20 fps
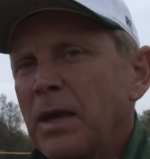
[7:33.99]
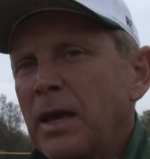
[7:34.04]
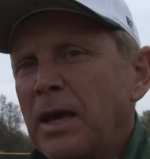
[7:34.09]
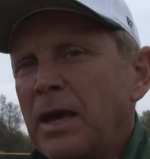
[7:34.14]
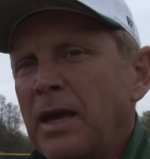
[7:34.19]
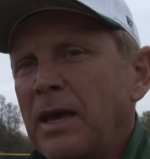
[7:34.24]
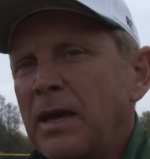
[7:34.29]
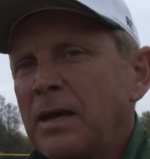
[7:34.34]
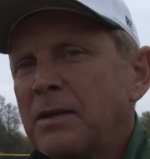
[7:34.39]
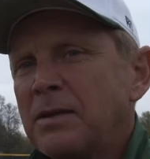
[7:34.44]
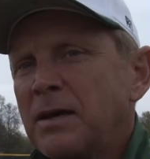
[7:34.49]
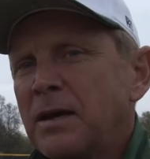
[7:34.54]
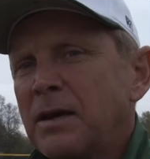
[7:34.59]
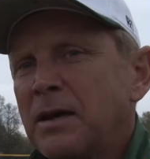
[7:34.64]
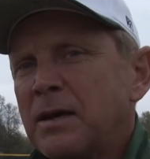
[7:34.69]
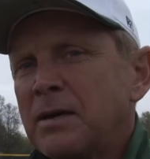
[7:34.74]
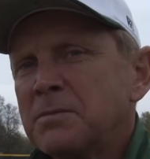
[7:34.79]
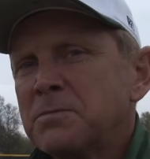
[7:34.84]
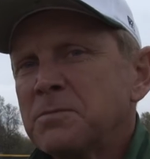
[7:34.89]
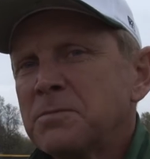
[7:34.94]
and,
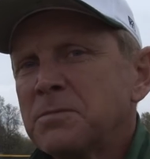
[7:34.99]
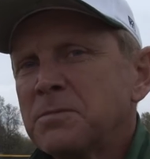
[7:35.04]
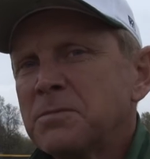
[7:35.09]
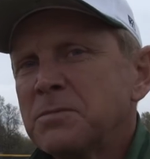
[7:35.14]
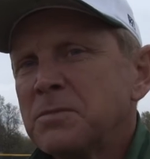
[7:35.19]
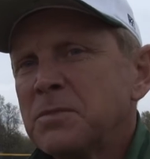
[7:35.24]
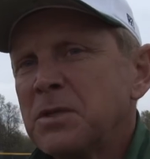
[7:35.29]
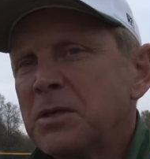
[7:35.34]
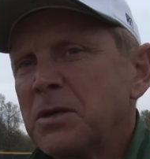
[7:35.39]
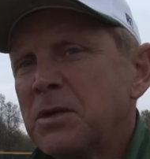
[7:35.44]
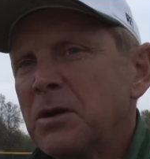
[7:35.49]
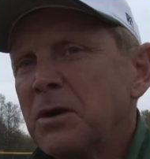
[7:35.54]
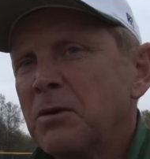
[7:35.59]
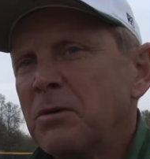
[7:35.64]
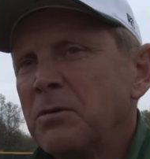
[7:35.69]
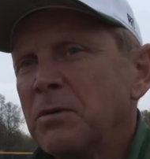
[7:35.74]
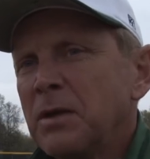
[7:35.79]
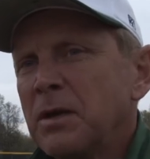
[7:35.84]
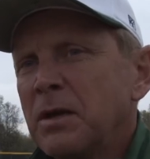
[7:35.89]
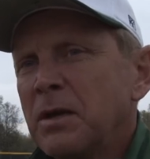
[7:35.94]
uh, you
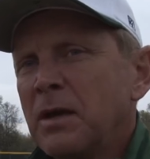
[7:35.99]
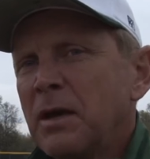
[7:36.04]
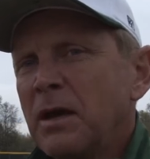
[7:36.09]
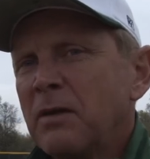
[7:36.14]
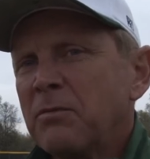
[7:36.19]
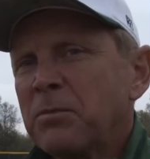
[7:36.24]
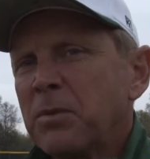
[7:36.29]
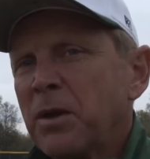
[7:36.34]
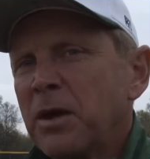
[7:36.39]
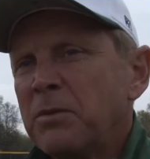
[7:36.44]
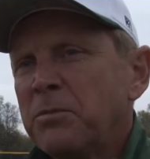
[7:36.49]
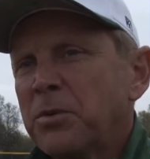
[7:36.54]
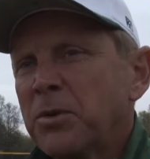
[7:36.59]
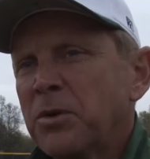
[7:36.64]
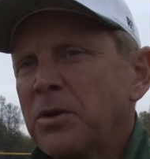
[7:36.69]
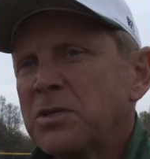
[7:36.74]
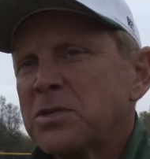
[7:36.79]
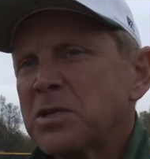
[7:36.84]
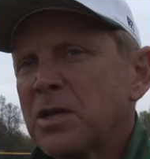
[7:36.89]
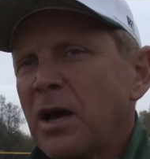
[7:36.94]
know, have played
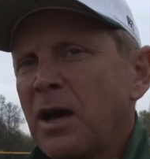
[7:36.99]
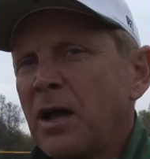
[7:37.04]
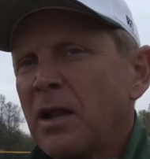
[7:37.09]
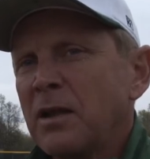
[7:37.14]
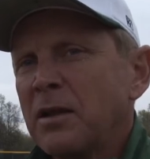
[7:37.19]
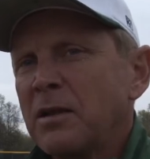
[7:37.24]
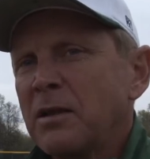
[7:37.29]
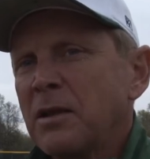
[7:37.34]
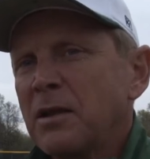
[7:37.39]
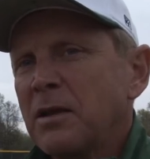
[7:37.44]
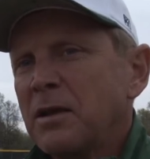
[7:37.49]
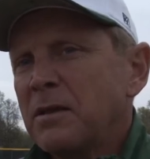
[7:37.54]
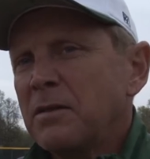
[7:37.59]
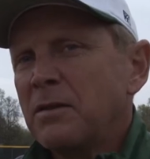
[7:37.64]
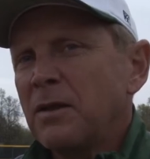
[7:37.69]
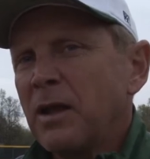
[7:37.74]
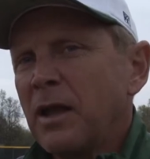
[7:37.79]
pretty solid the